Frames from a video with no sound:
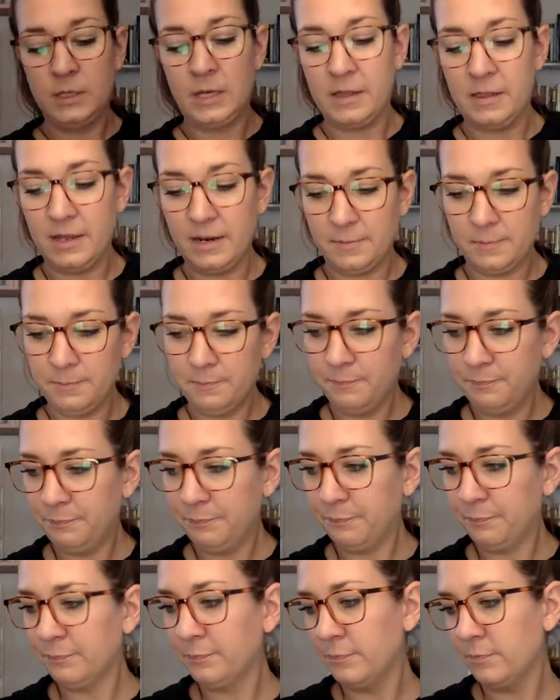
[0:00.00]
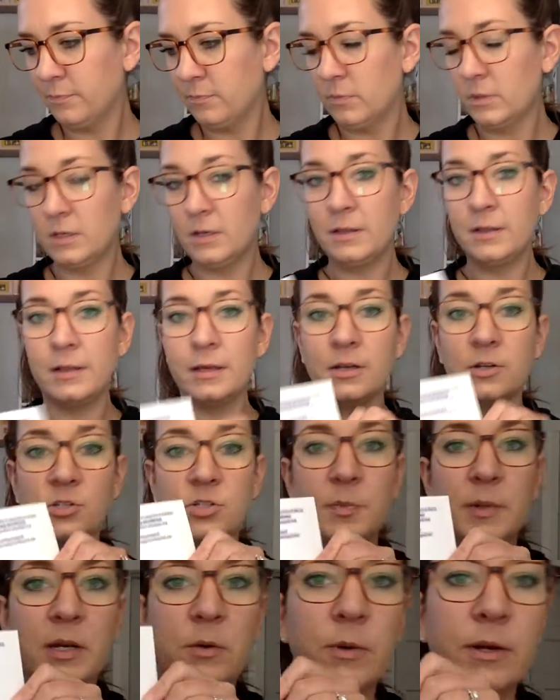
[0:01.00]
Then, here's
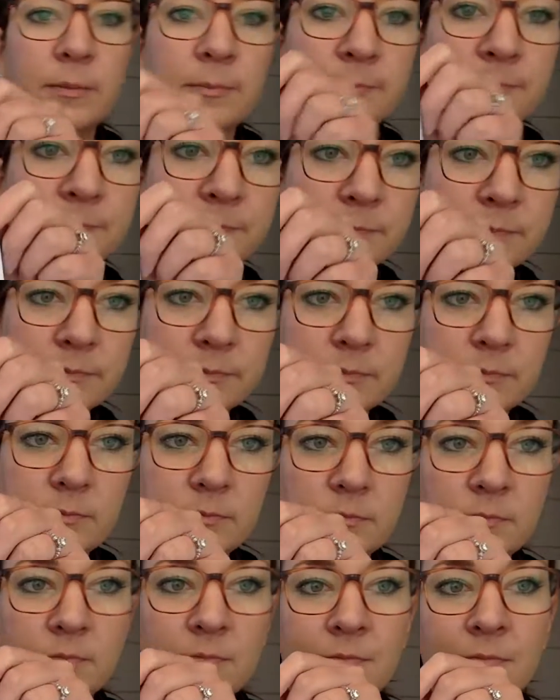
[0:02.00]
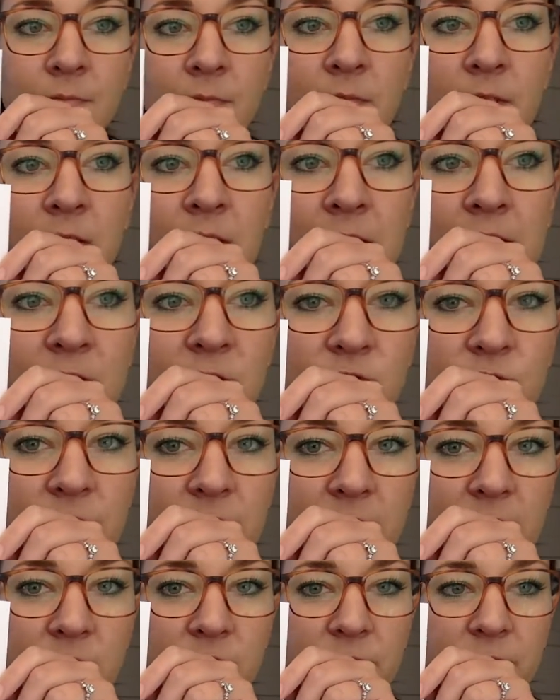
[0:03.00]
a big one.
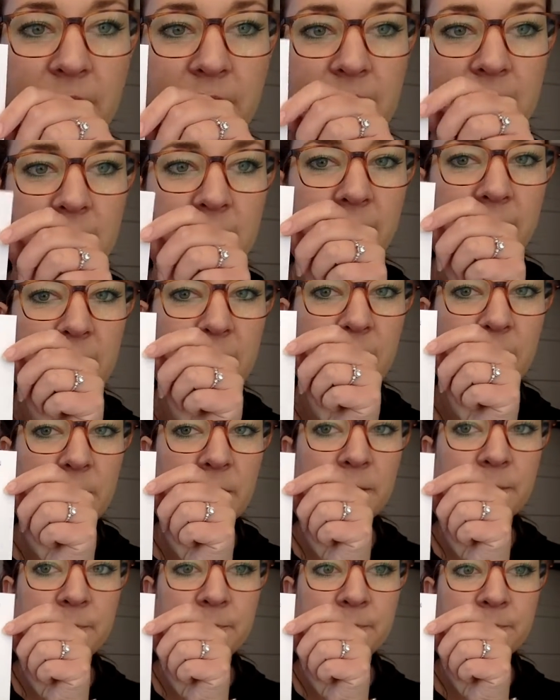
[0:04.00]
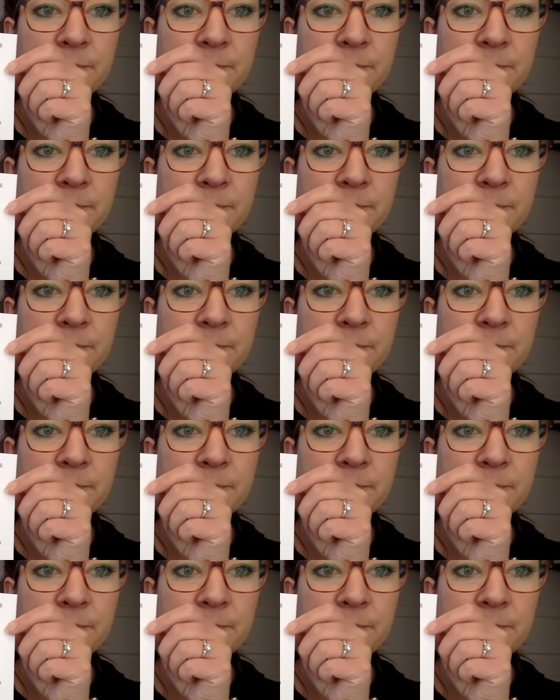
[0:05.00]
Introductory essay right up here.